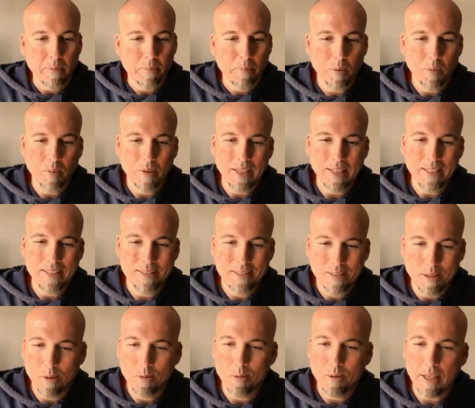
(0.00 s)
But what I
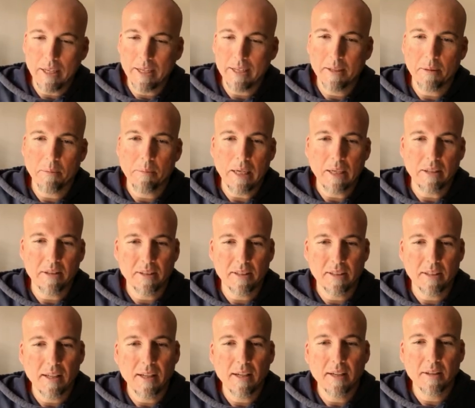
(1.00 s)
don't like about the
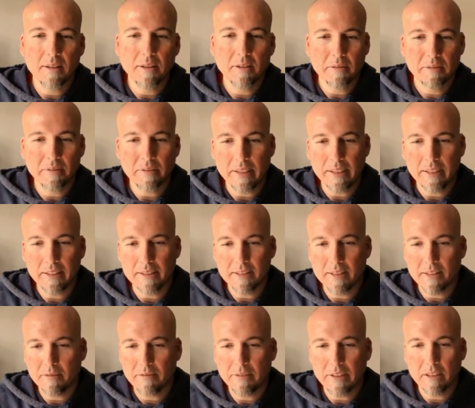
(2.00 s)
glove is
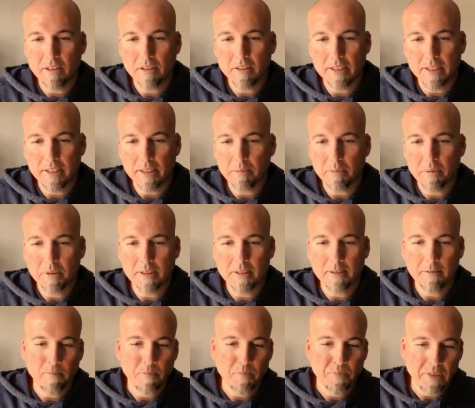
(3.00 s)
the fingertips.
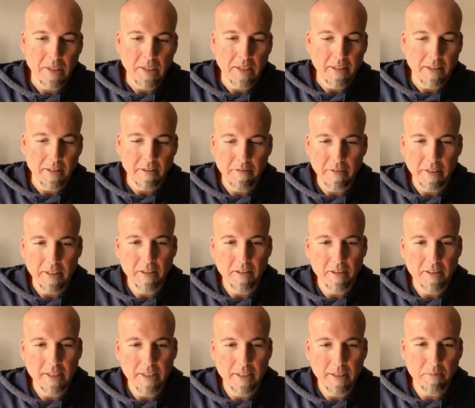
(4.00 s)
The
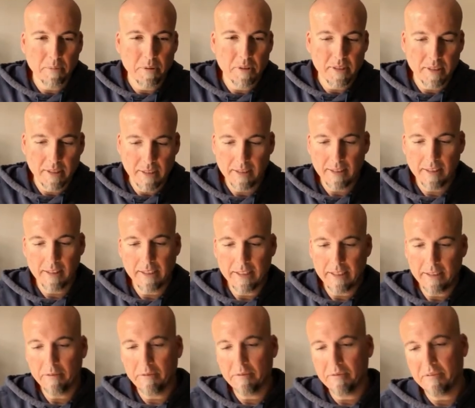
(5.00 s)
fingertips
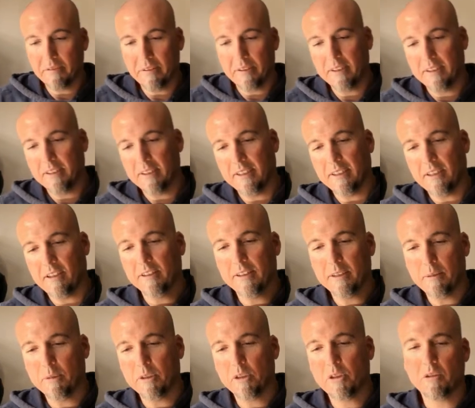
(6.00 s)
leave, I'll
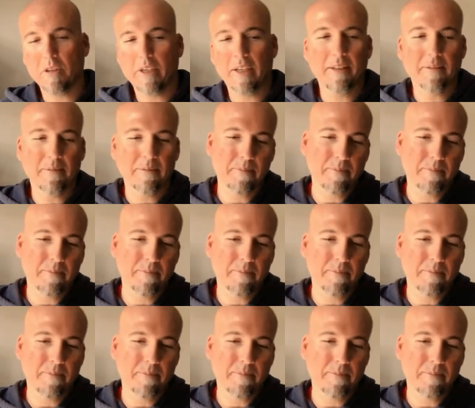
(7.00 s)
demonstrate.